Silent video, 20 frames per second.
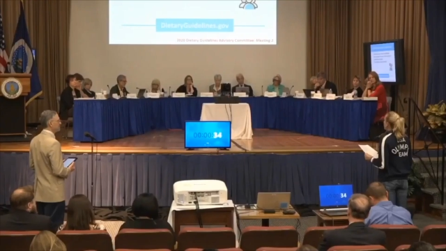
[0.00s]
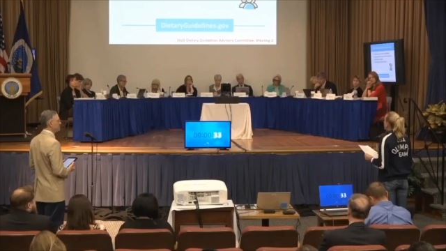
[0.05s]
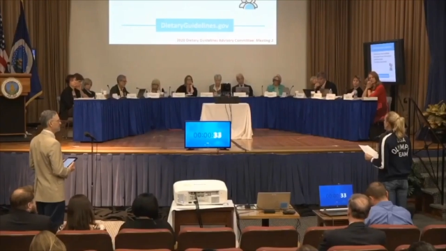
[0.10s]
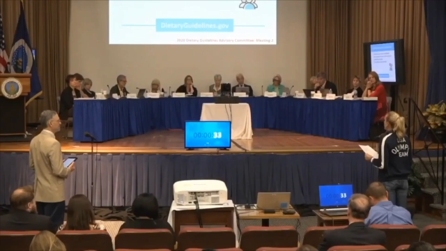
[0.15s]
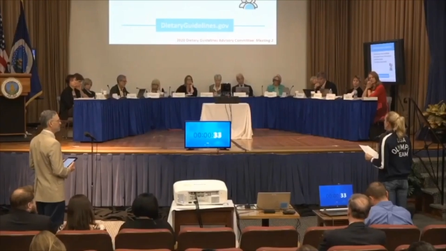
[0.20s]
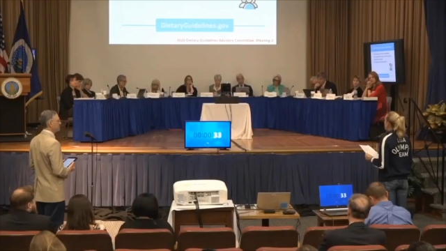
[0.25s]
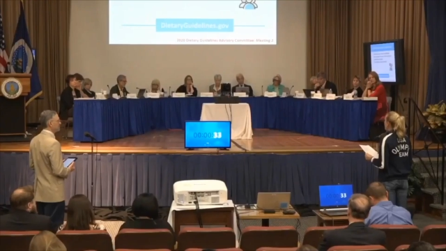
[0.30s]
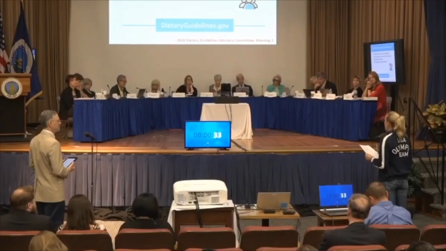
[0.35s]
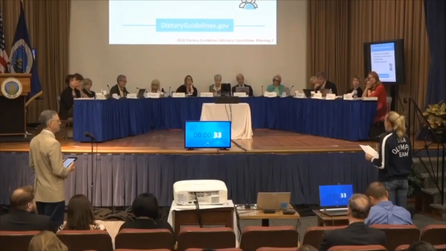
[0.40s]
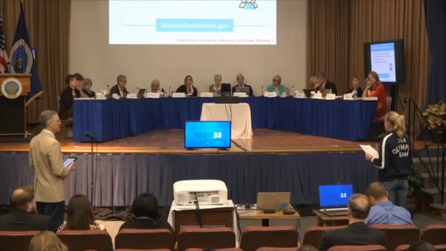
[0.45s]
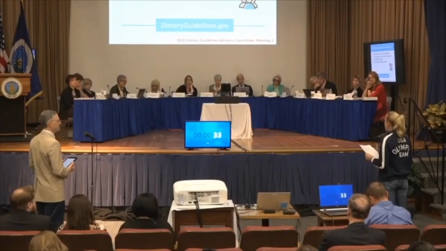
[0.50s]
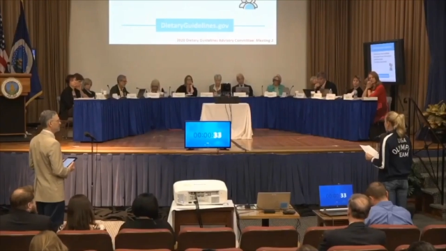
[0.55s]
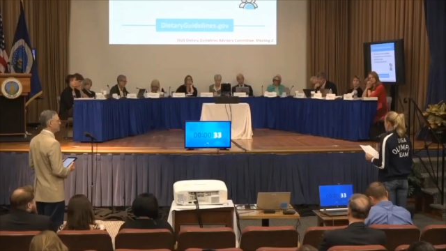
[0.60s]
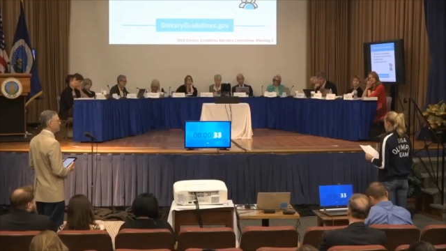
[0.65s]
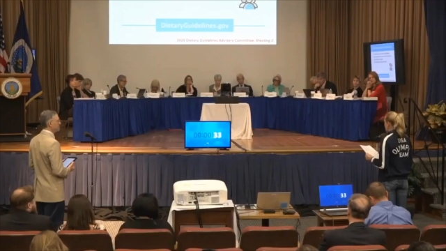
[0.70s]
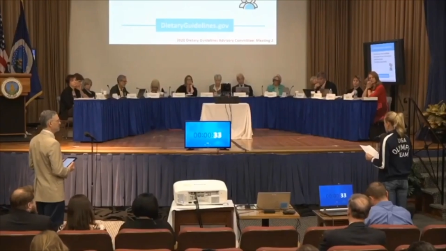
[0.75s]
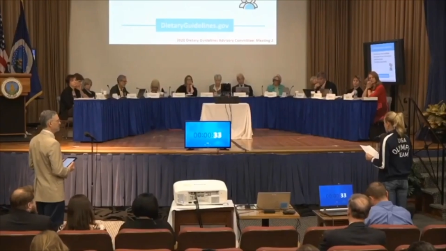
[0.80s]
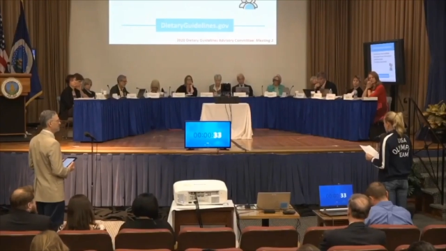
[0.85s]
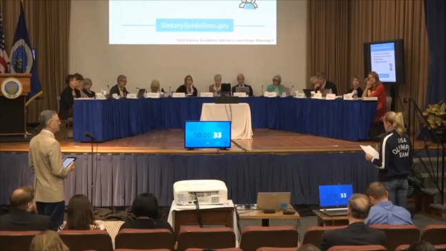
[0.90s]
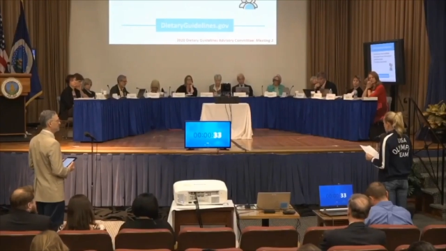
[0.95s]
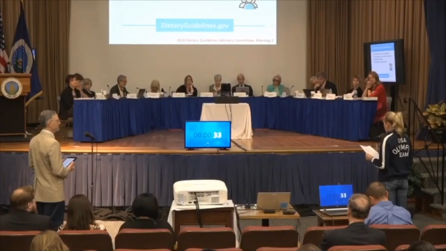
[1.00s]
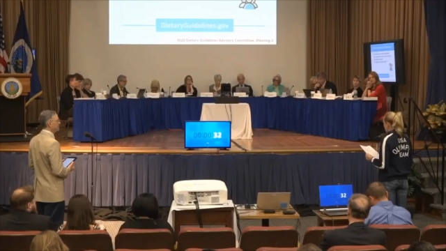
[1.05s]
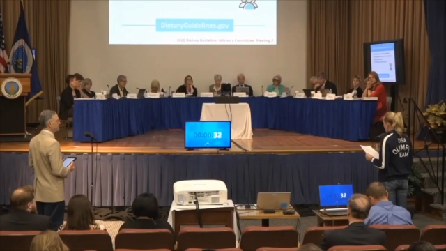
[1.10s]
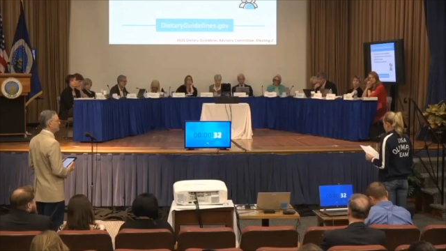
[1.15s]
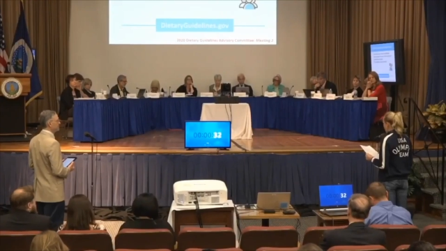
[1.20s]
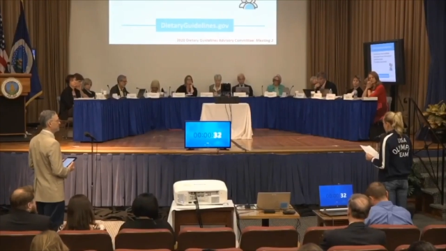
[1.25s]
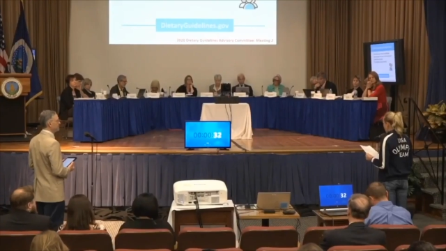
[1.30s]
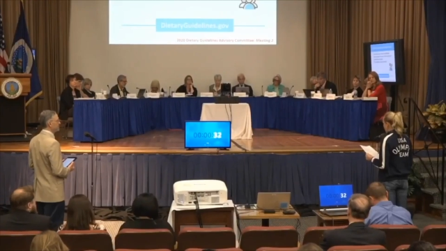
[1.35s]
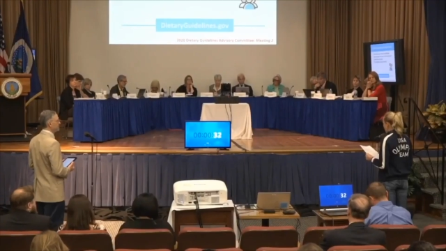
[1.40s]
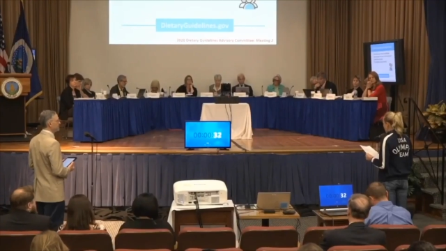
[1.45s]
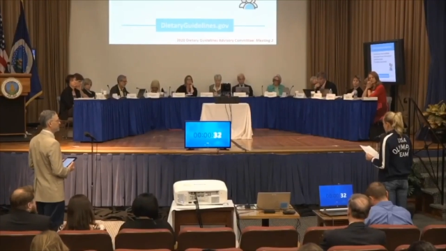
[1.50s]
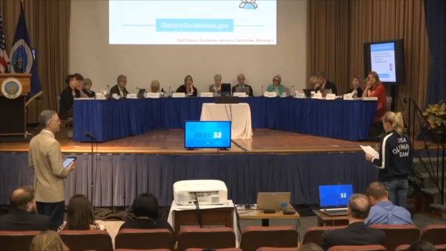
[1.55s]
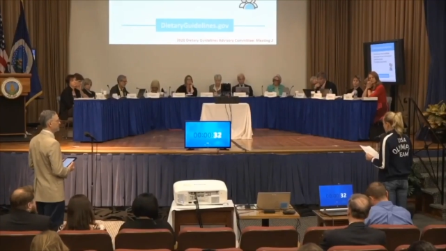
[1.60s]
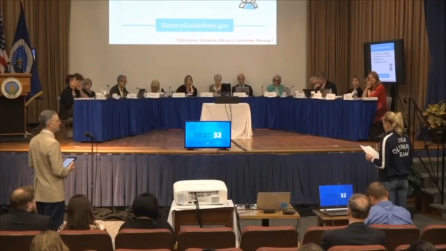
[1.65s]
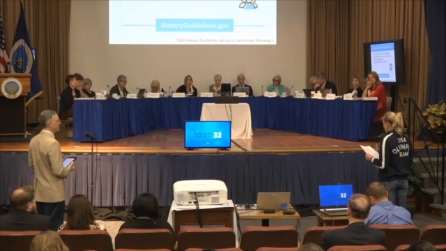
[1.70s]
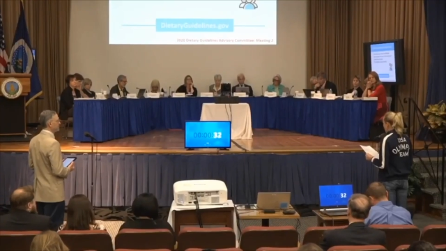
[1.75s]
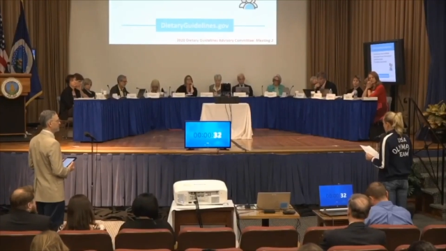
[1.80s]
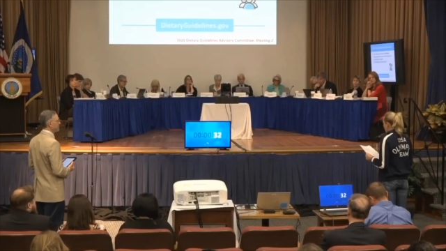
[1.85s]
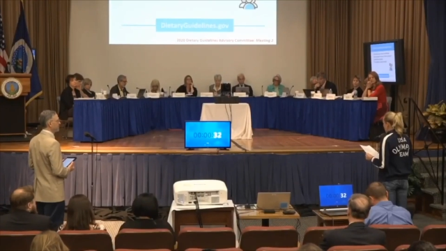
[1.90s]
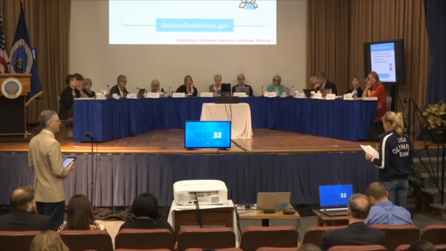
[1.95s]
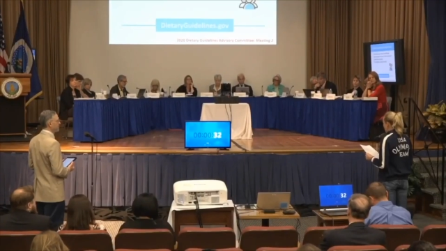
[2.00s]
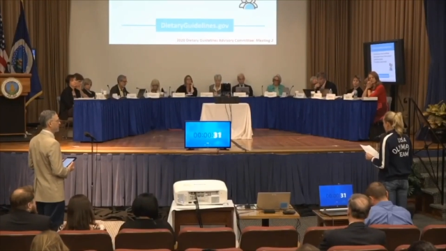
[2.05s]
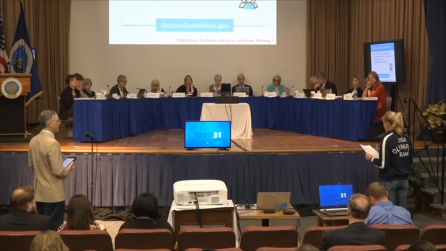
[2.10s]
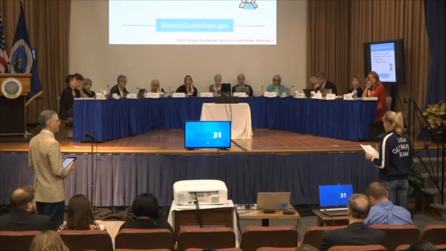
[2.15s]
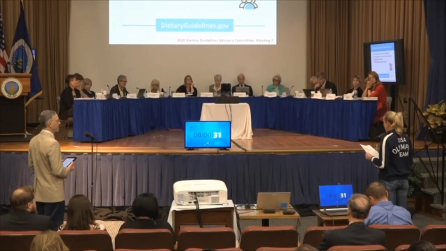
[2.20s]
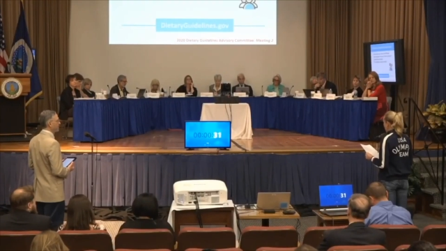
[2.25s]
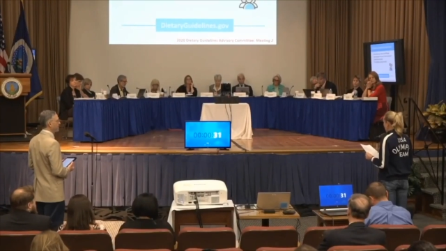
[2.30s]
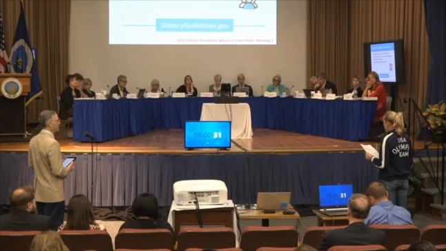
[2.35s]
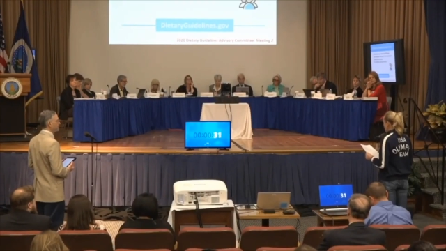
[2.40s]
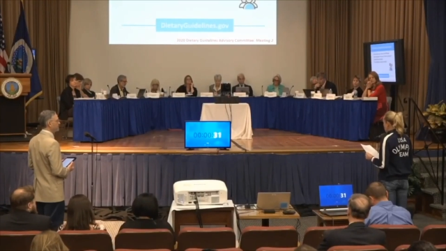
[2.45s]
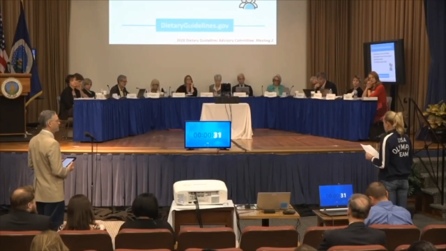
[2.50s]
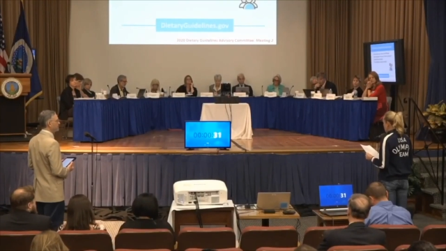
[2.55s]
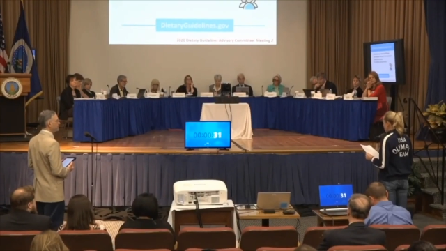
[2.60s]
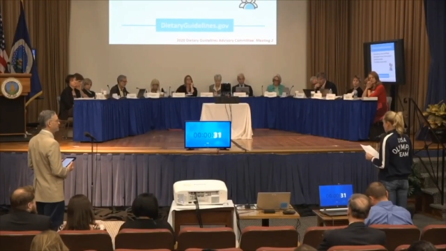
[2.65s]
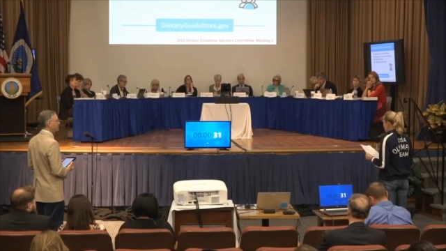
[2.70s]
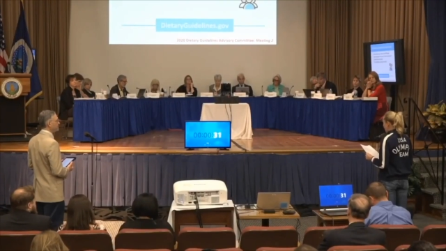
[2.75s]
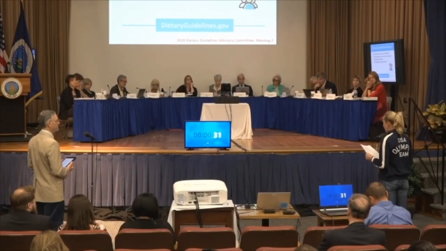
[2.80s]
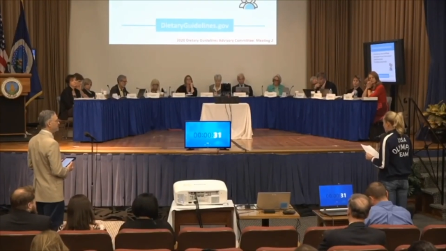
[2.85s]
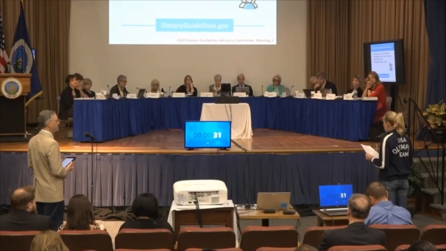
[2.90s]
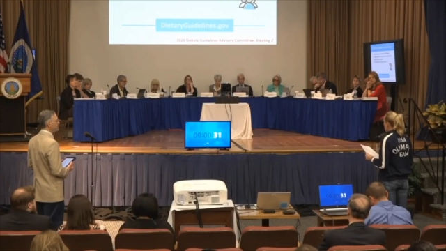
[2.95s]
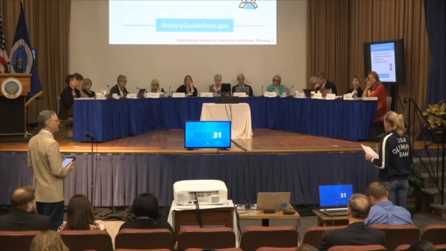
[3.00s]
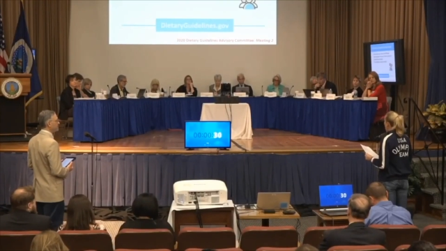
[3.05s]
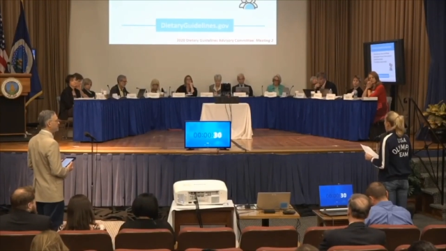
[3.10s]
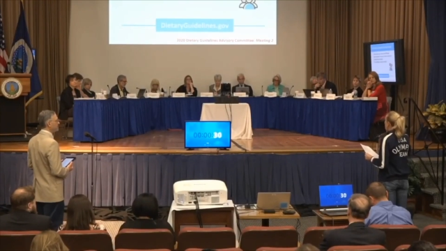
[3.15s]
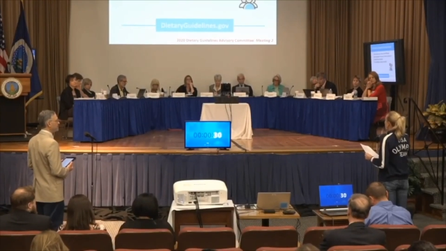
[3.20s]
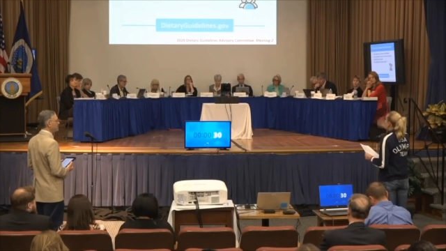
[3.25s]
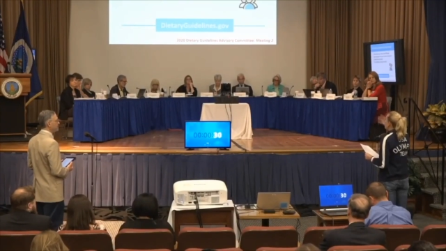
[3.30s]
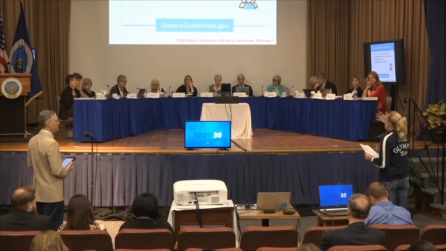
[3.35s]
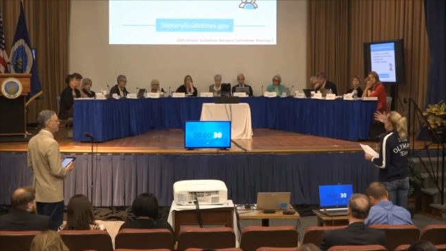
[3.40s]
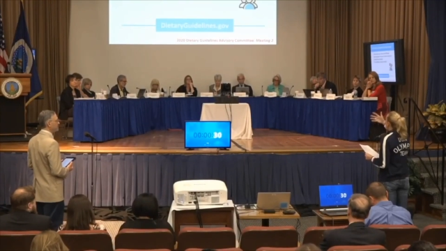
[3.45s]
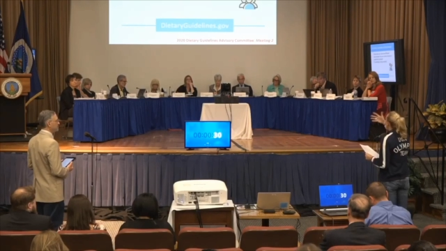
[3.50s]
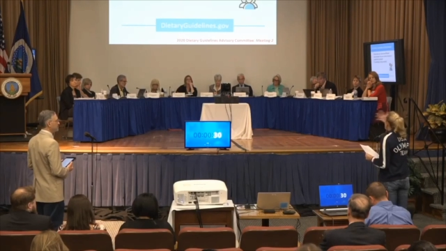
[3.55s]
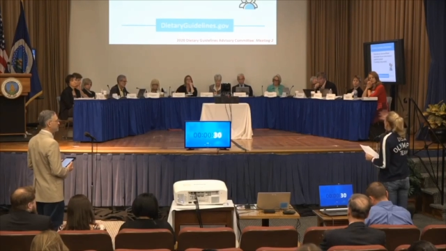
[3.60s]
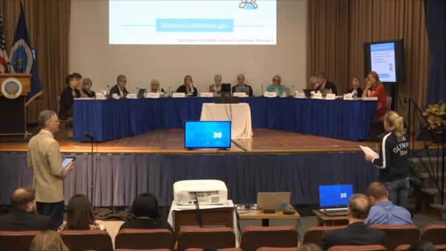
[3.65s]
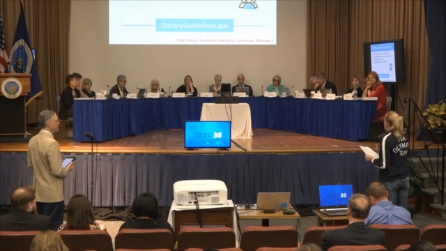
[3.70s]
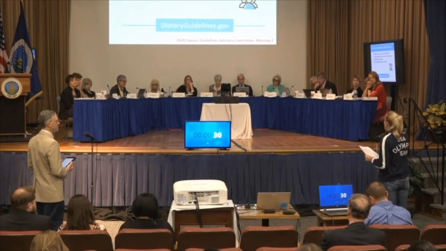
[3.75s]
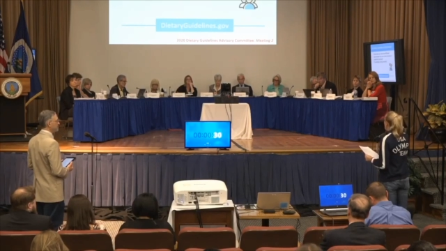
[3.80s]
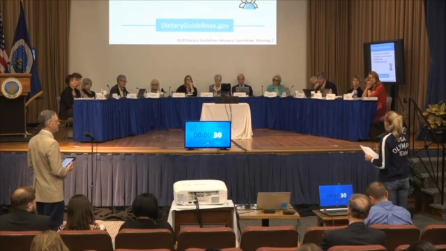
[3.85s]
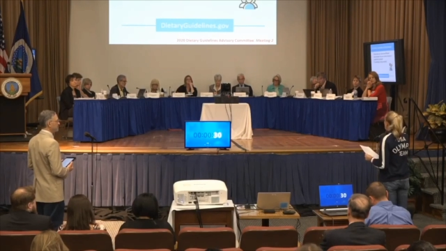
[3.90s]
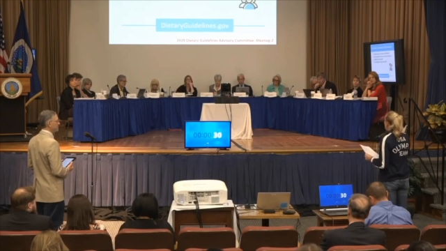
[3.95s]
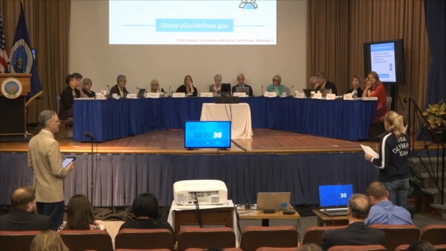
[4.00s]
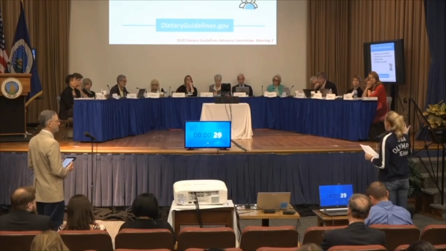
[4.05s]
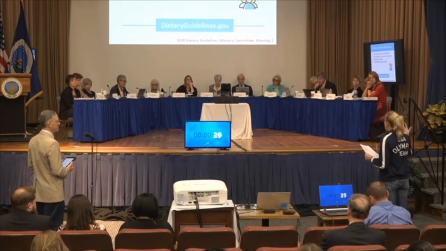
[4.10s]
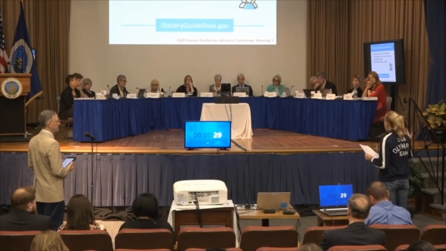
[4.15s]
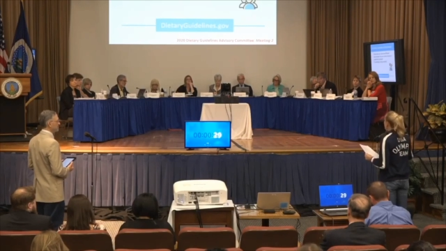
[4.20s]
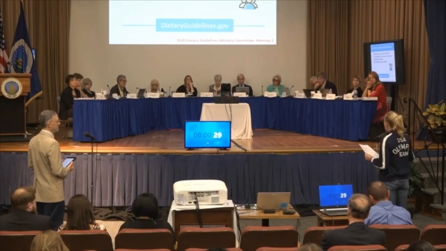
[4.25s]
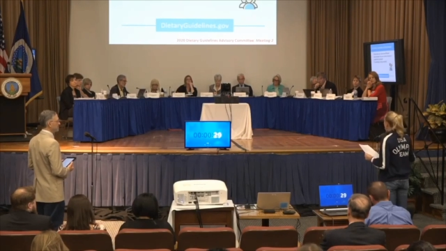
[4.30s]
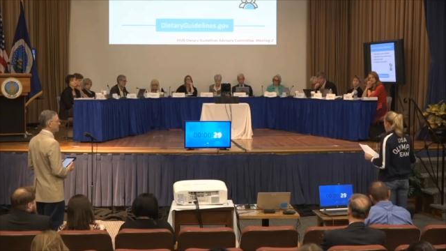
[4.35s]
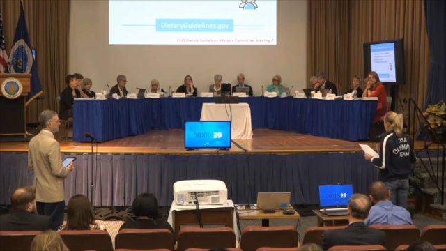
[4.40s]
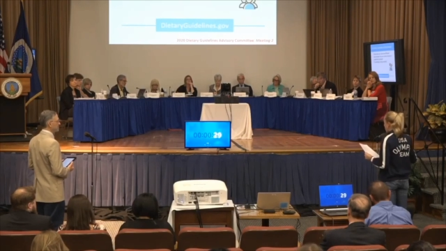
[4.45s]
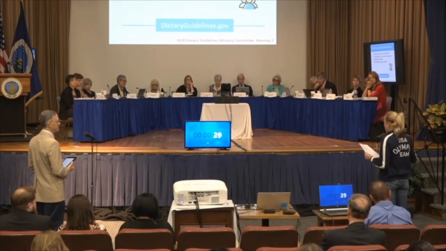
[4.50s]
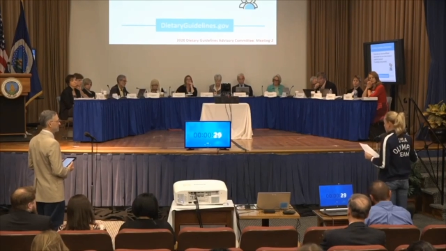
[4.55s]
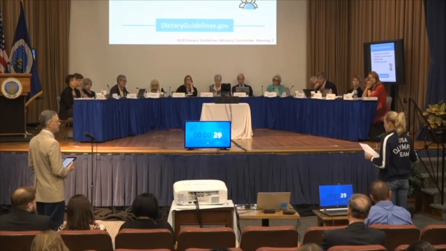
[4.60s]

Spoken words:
(no speaker visible)